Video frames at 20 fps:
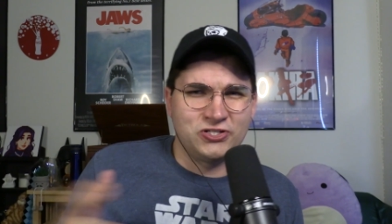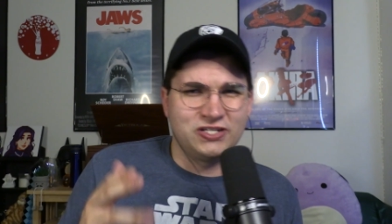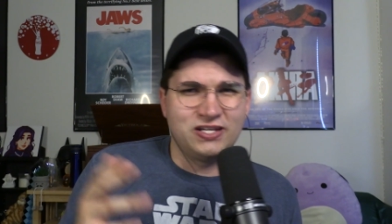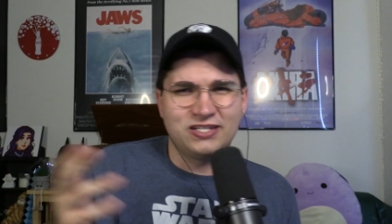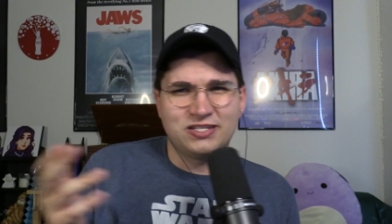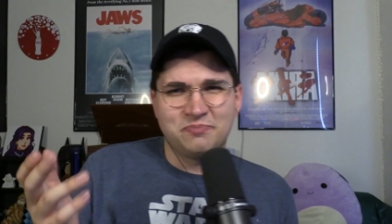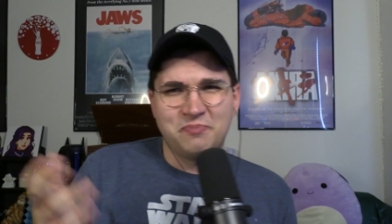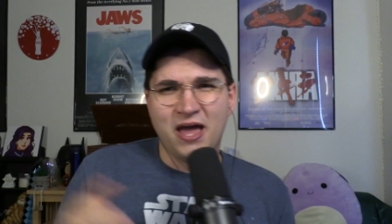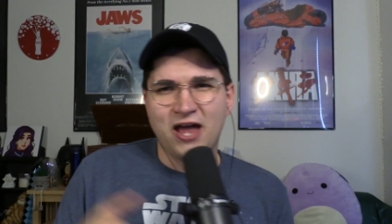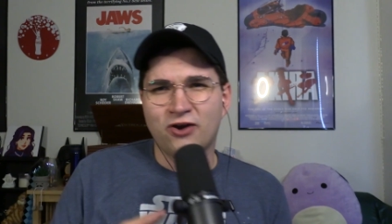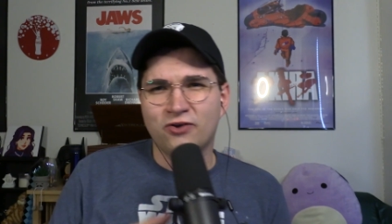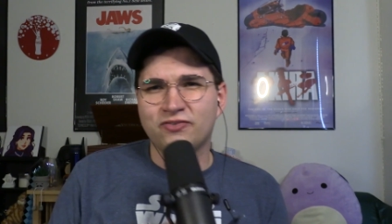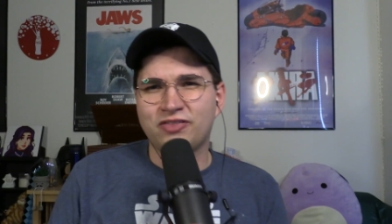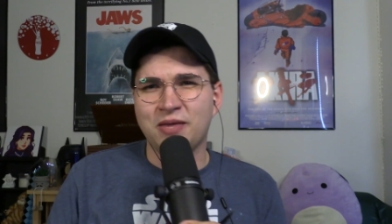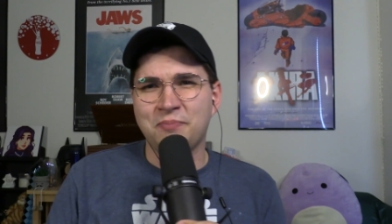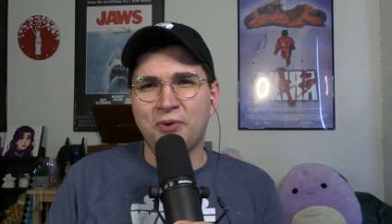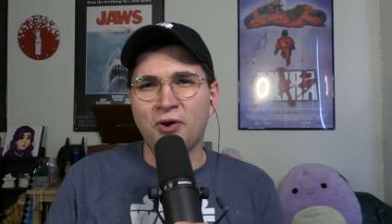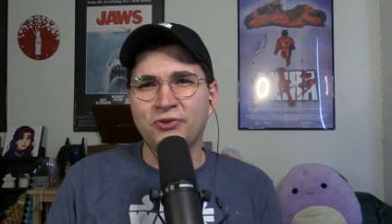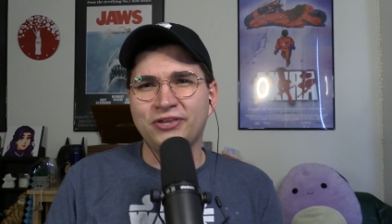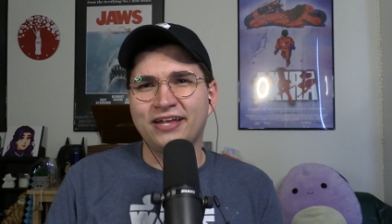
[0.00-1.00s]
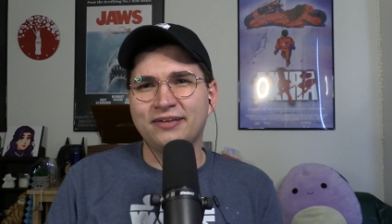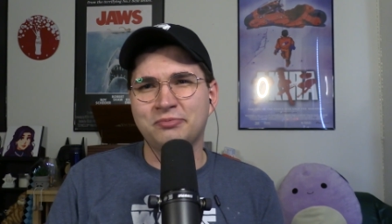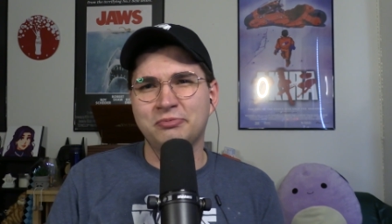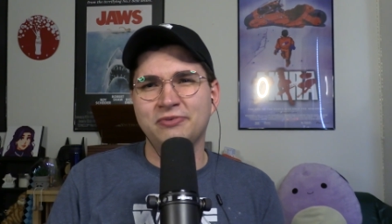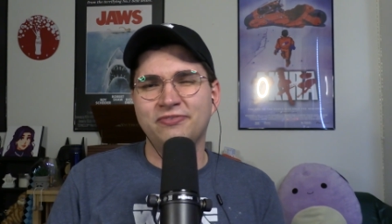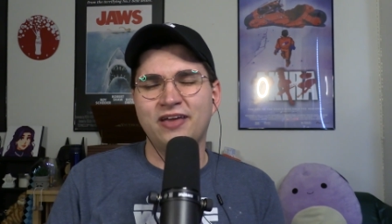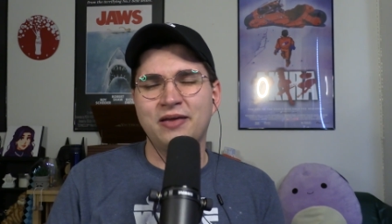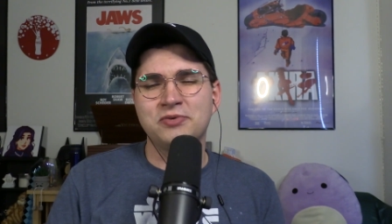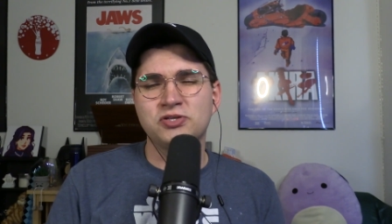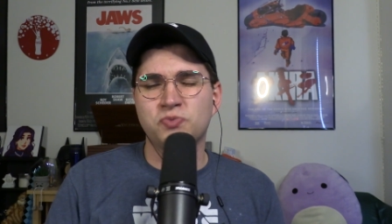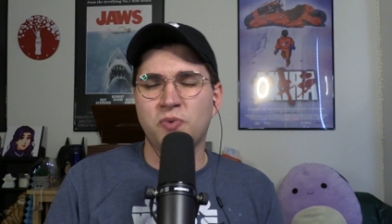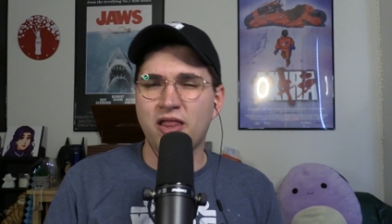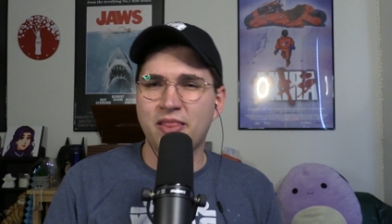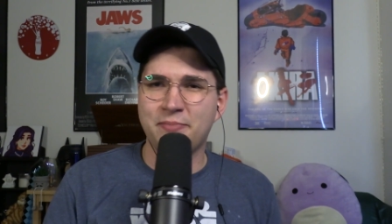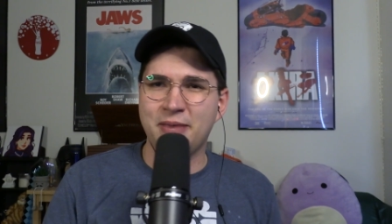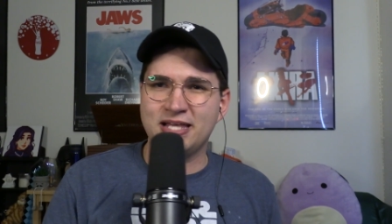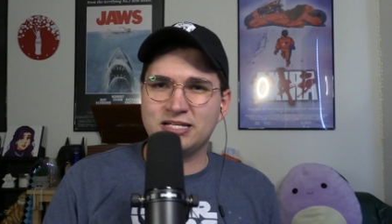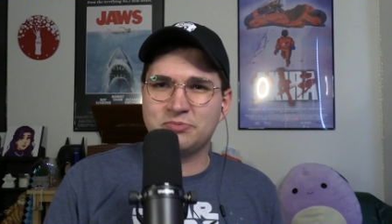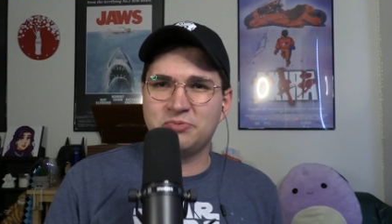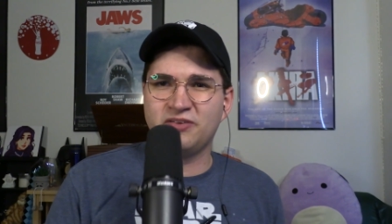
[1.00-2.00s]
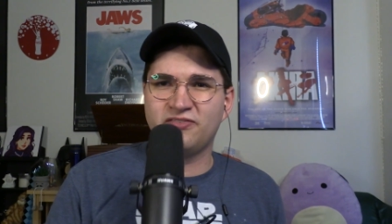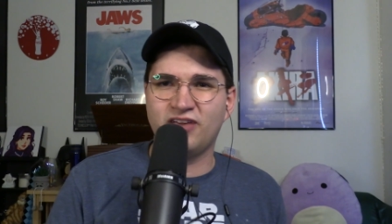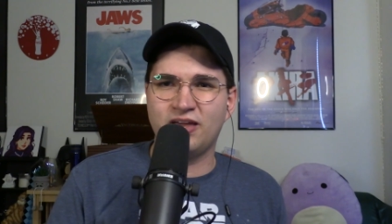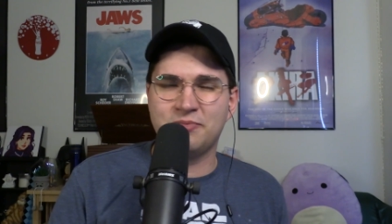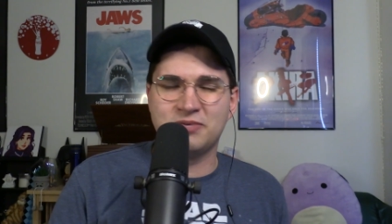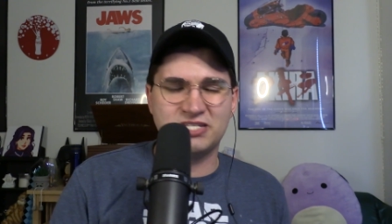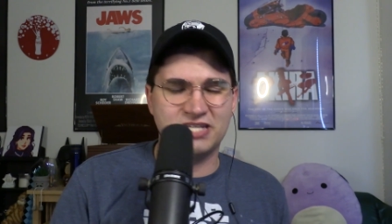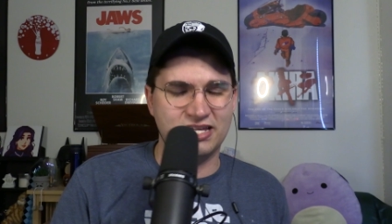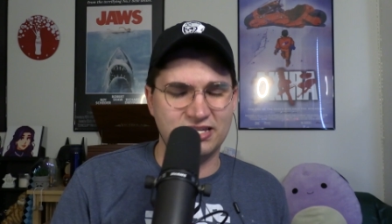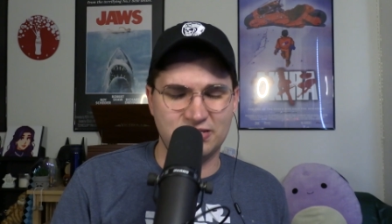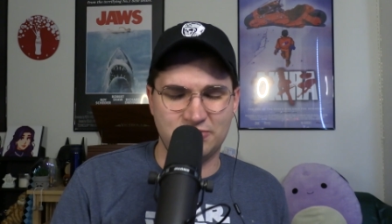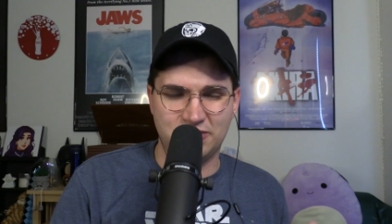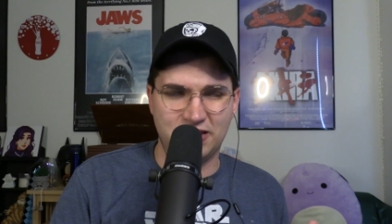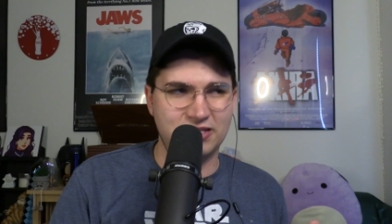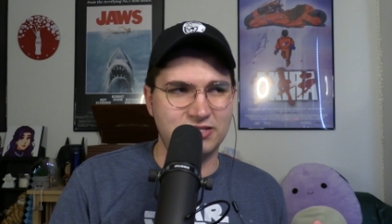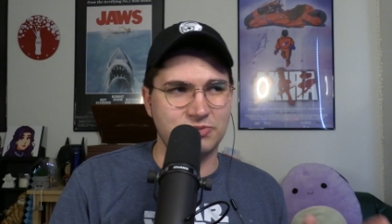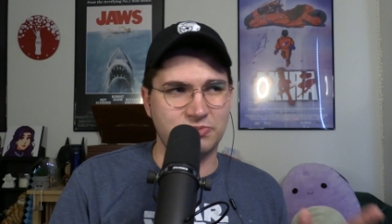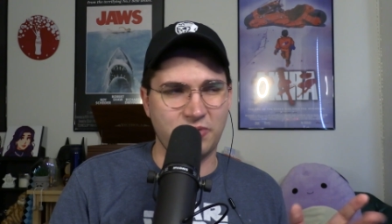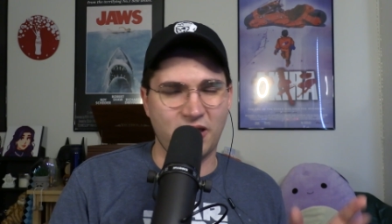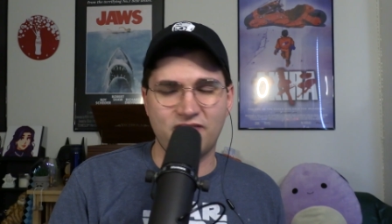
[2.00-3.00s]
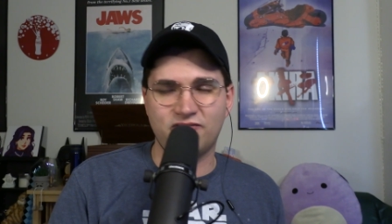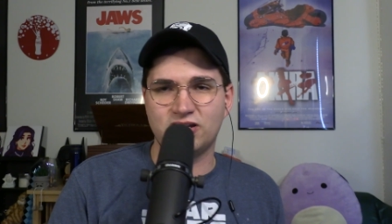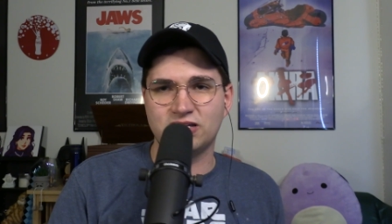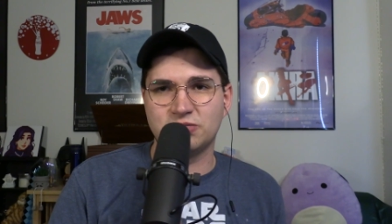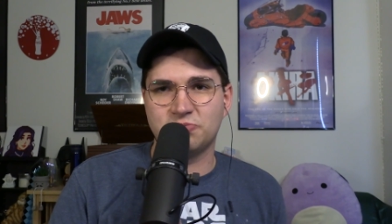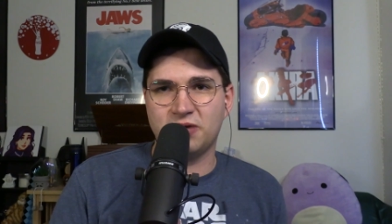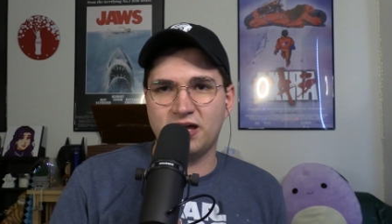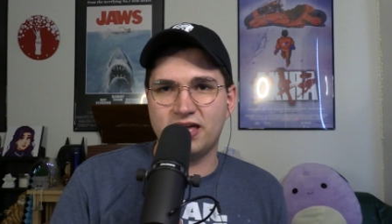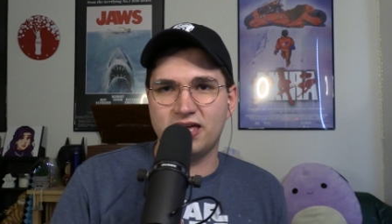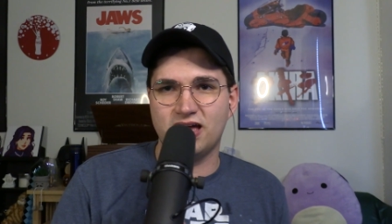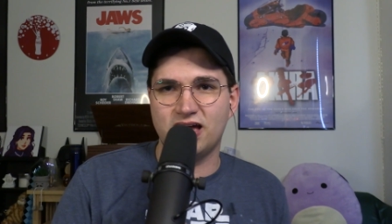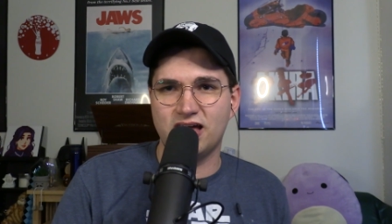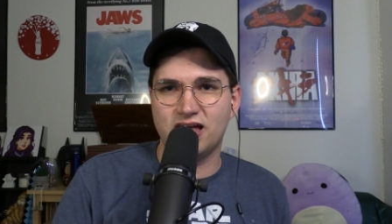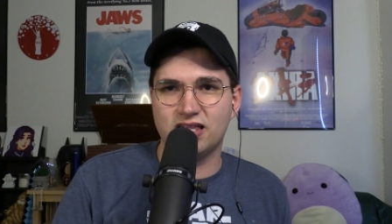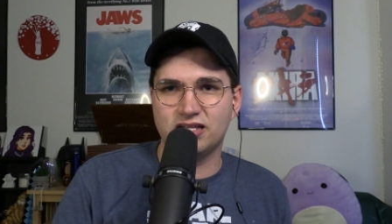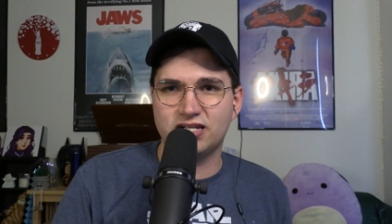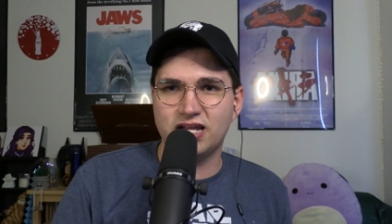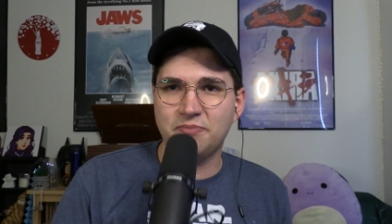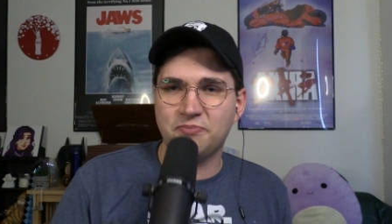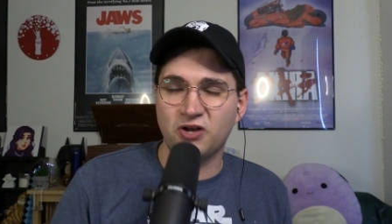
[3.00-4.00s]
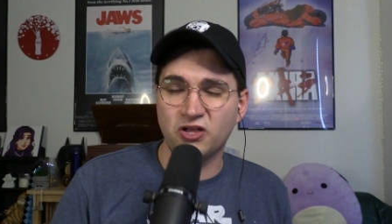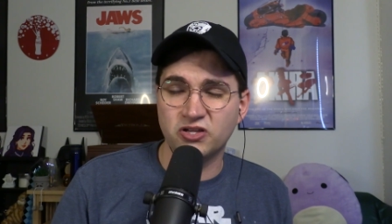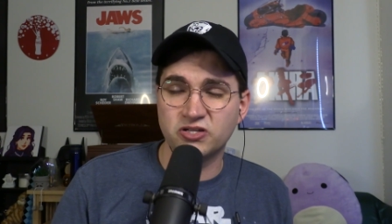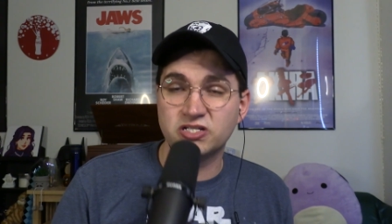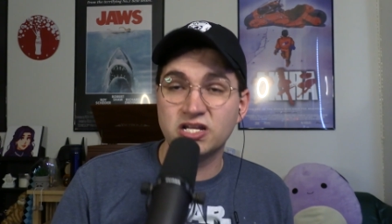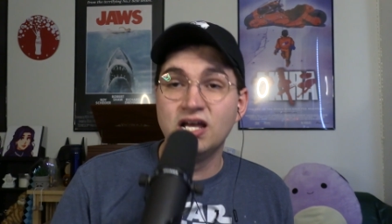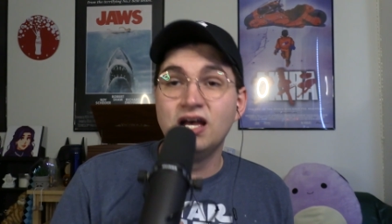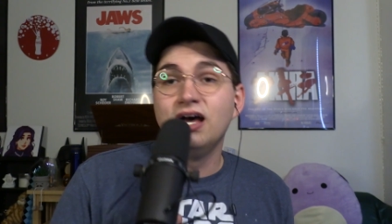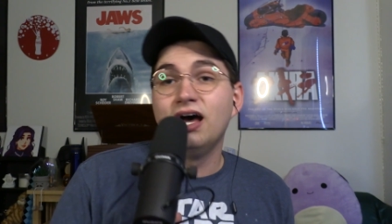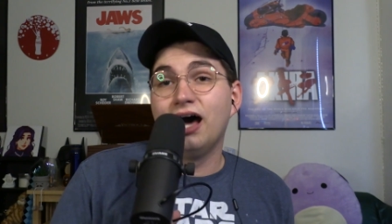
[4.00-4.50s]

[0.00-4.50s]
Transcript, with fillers: It doesn't matter if they both have to be famous. One of them has to be famous, as as evidenced by uh, the Tate Brothers.